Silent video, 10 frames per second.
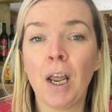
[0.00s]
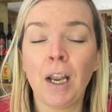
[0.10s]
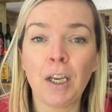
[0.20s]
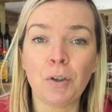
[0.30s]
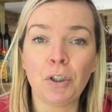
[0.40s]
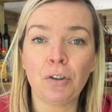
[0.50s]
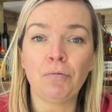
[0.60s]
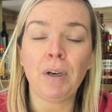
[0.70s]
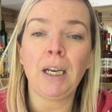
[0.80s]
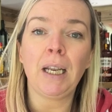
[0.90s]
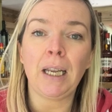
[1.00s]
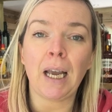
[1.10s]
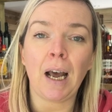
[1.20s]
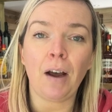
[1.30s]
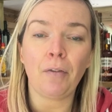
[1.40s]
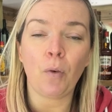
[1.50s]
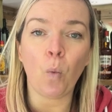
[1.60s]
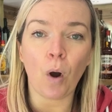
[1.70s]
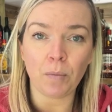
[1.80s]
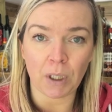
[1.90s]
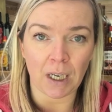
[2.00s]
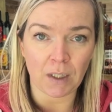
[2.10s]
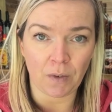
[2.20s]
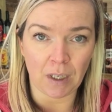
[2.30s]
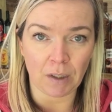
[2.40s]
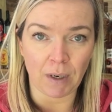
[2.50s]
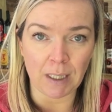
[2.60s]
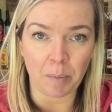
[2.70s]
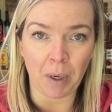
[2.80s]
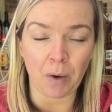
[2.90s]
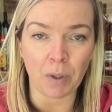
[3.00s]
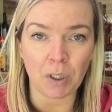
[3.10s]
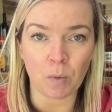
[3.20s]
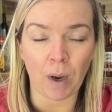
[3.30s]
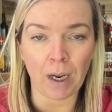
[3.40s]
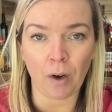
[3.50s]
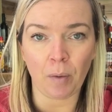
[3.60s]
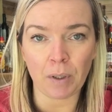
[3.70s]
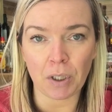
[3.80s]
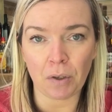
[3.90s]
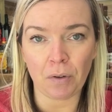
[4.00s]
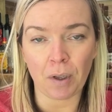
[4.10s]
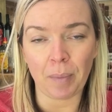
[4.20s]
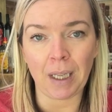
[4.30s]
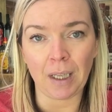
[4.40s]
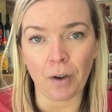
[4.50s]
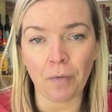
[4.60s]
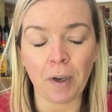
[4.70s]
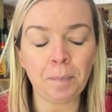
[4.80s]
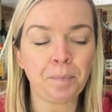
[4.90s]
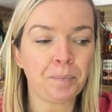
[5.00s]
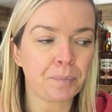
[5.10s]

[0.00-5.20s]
You should really have warm jars for this recipe, which is why I normally do them in the oven.